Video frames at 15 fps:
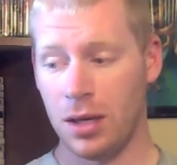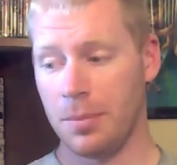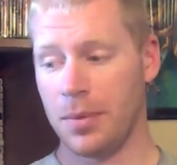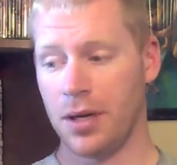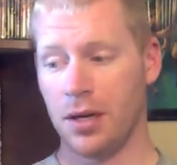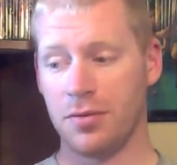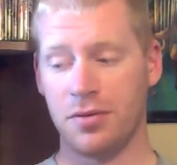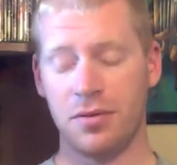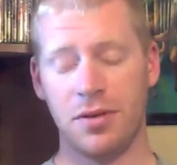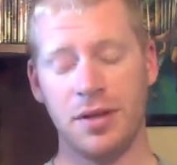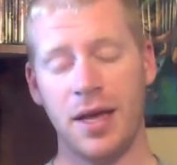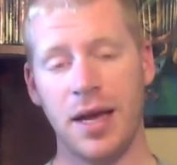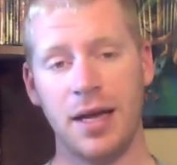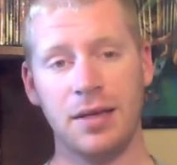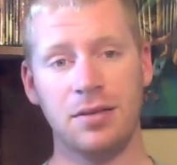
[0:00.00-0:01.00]
But other than
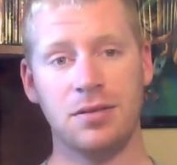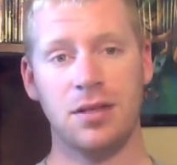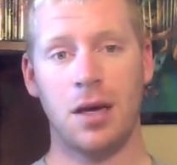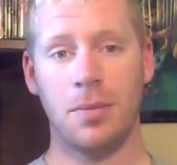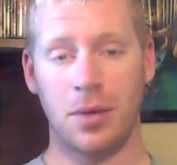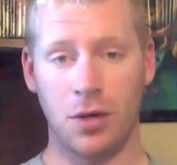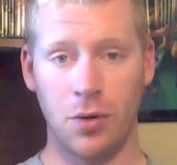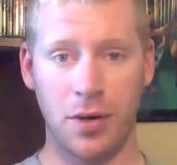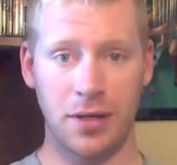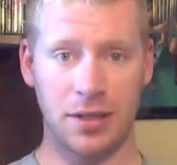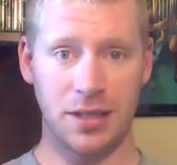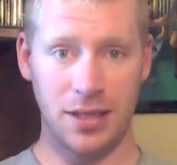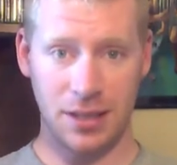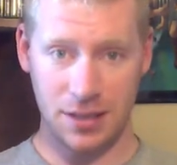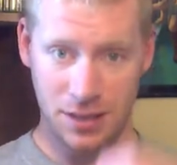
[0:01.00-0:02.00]
that, I'm going to go ahead and
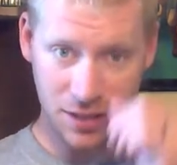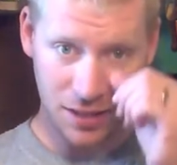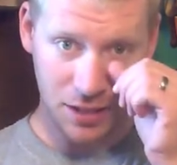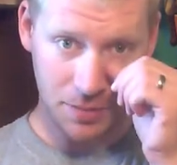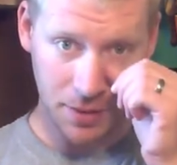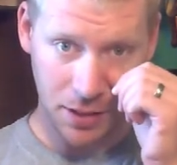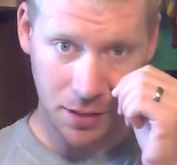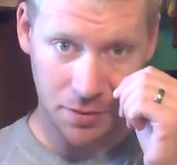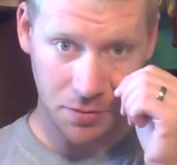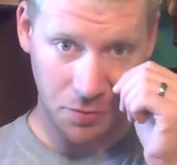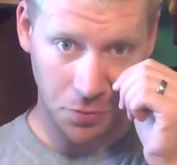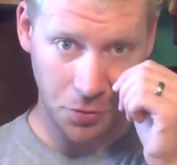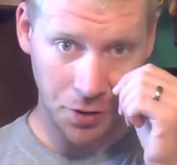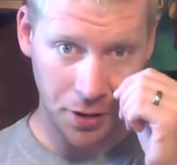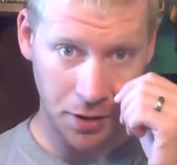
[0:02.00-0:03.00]
get into these pickups
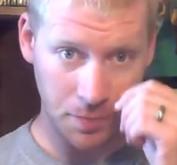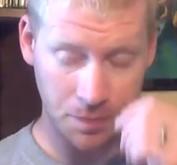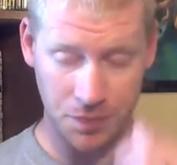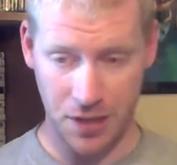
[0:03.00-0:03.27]
for you.